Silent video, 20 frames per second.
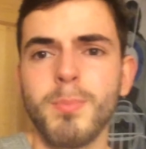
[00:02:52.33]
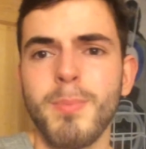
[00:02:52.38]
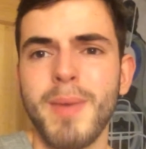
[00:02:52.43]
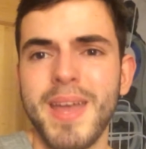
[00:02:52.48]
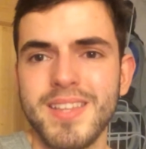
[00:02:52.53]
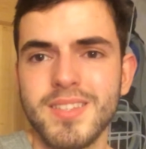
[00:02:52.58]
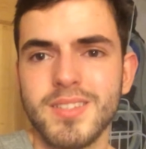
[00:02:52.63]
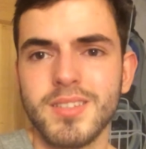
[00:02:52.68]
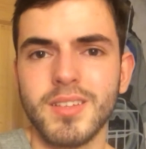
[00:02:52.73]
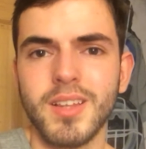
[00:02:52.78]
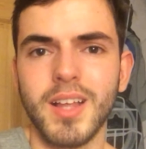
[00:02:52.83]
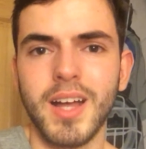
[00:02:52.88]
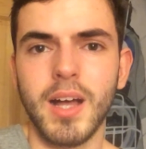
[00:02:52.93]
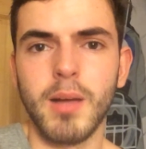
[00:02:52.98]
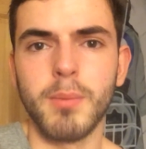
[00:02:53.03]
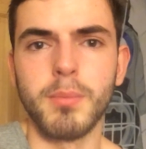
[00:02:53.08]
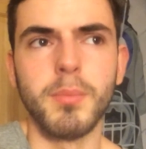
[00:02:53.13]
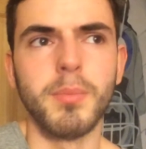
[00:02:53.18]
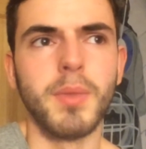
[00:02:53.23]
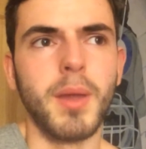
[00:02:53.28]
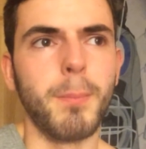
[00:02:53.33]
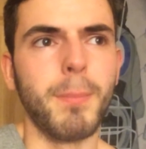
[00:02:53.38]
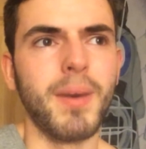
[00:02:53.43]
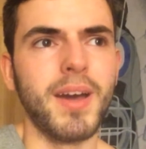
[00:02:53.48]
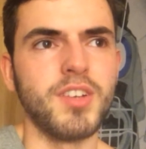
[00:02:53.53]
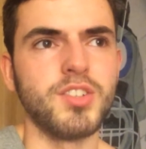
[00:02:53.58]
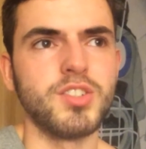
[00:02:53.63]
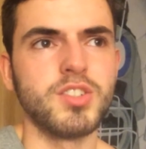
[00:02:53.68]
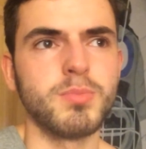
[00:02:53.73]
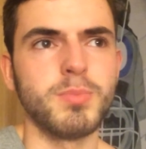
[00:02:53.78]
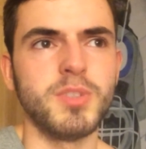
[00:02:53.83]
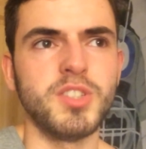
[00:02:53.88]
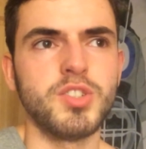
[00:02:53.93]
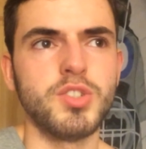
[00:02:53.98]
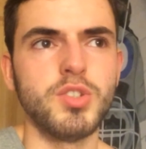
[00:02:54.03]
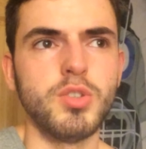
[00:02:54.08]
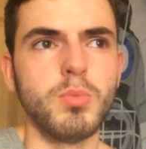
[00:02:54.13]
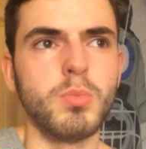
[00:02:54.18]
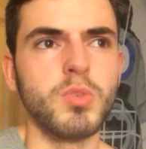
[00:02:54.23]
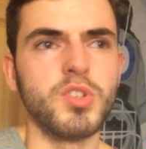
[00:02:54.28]
metal album that might just be
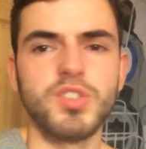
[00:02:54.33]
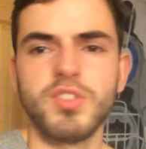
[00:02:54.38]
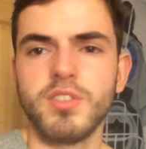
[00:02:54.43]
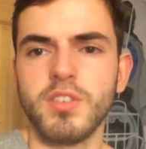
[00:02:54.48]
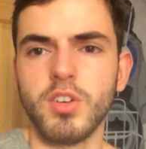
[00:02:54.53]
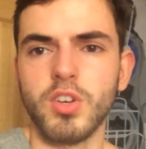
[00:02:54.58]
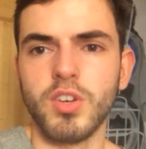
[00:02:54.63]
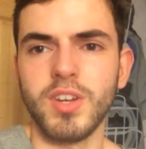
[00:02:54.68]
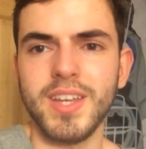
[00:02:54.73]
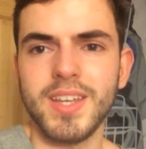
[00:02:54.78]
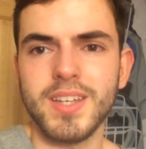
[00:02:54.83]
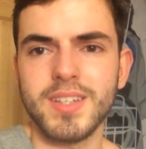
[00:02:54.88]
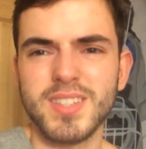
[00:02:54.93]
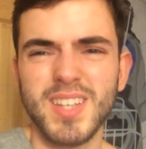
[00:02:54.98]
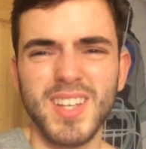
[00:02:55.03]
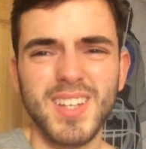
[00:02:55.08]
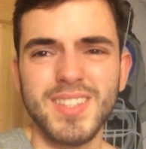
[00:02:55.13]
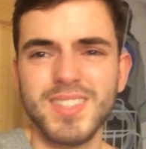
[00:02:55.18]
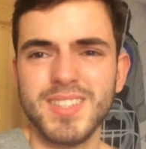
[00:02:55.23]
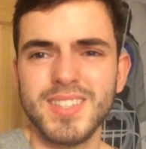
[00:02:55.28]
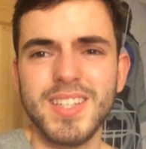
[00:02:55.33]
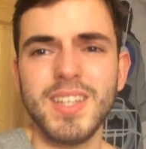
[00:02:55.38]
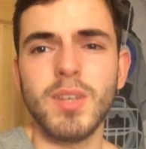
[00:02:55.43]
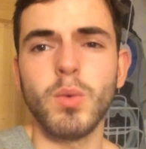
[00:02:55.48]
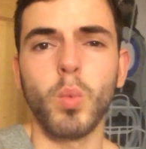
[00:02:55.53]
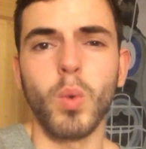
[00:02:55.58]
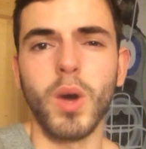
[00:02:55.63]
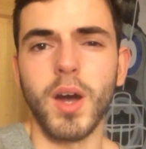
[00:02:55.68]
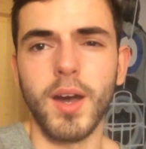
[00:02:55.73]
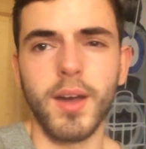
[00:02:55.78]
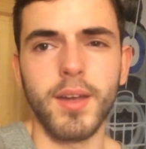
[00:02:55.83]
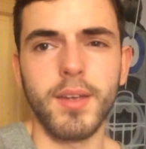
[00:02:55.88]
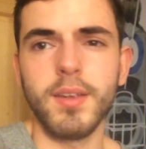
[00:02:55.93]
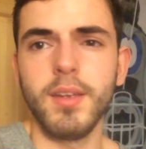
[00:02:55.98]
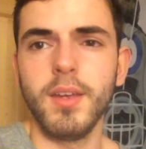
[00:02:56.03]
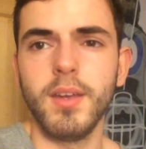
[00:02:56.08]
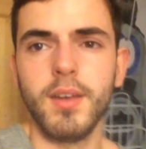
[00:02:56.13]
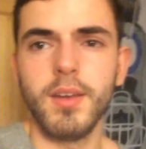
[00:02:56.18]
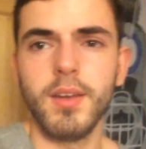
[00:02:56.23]
too much for your ears, I can see why.